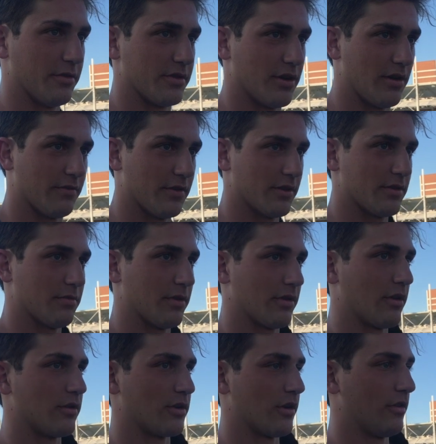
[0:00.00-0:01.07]
his office
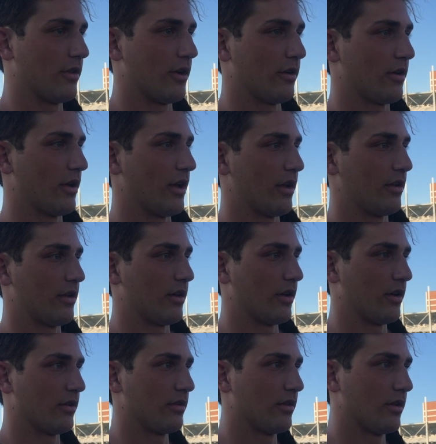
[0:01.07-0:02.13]
with Coach Harrell there, and
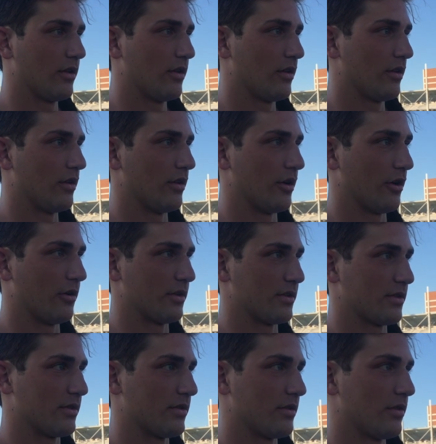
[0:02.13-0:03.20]
uh, you know
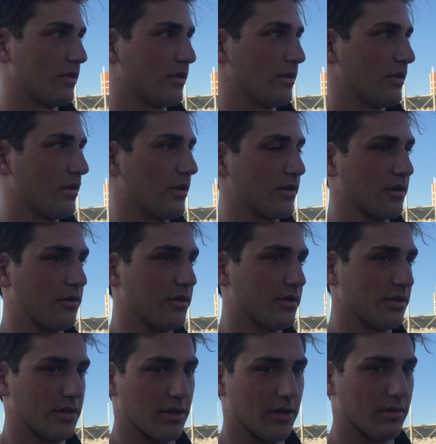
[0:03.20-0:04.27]
it's it's
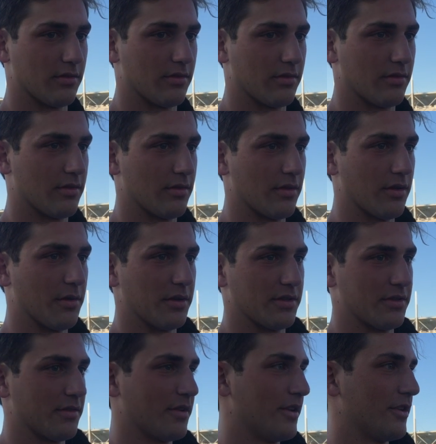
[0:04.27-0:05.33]
always uh,
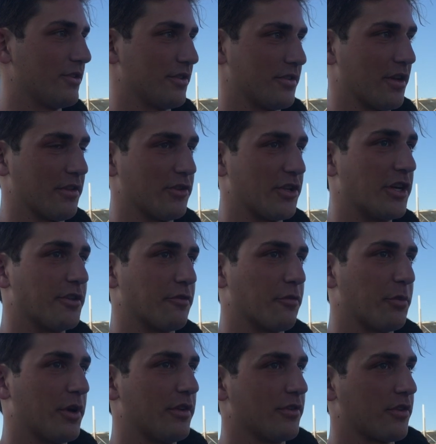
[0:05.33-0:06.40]
it's just nothing changes
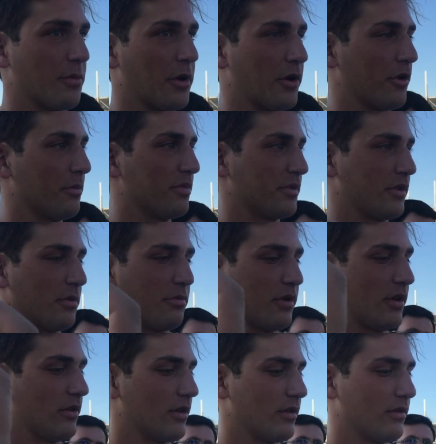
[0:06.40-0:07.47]
for me. Just come out here and
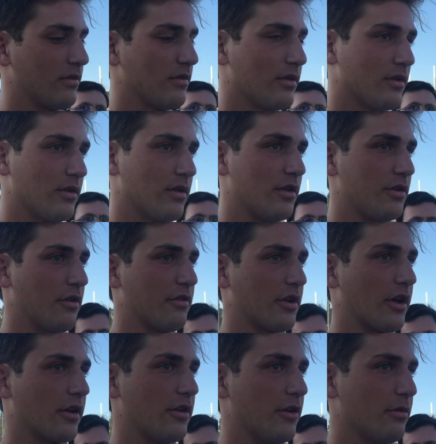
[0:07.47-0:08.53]
compete and do
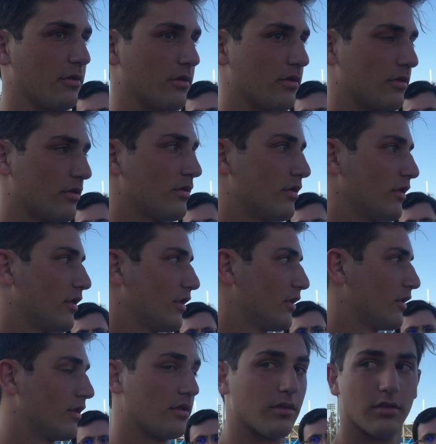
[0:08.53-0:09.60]
everything I can do.
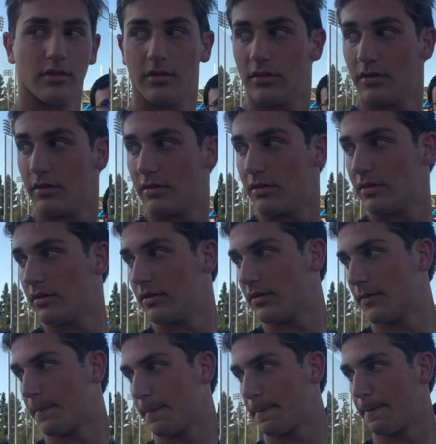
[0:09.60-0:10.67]
For you, you were
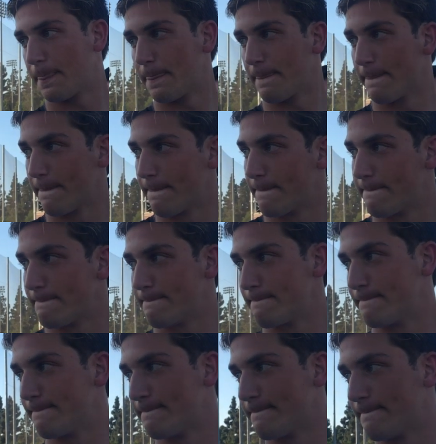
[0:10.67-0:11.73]
coming in, you know,